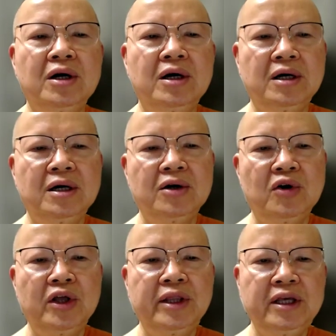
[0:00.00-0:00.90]
uh,
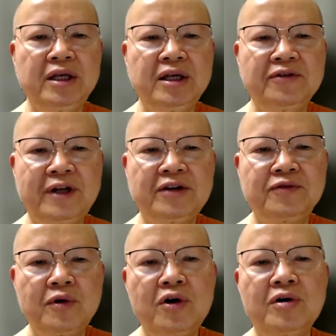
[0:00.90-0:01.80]
on the
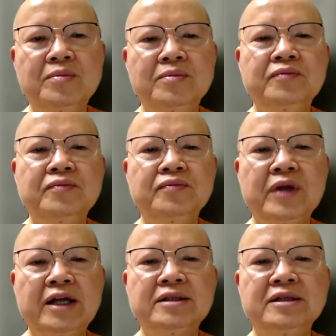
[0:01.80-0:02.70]
platform
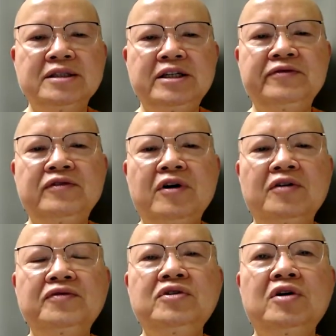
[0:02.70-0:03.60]
at the tip
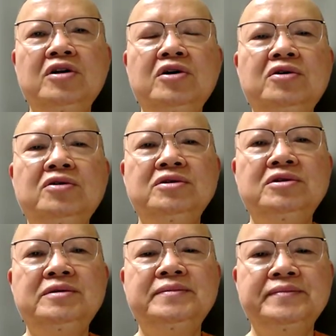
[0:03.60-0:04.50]
of your
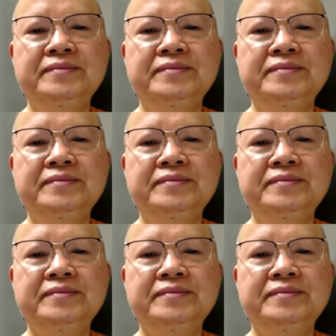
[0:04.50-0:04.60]
nose.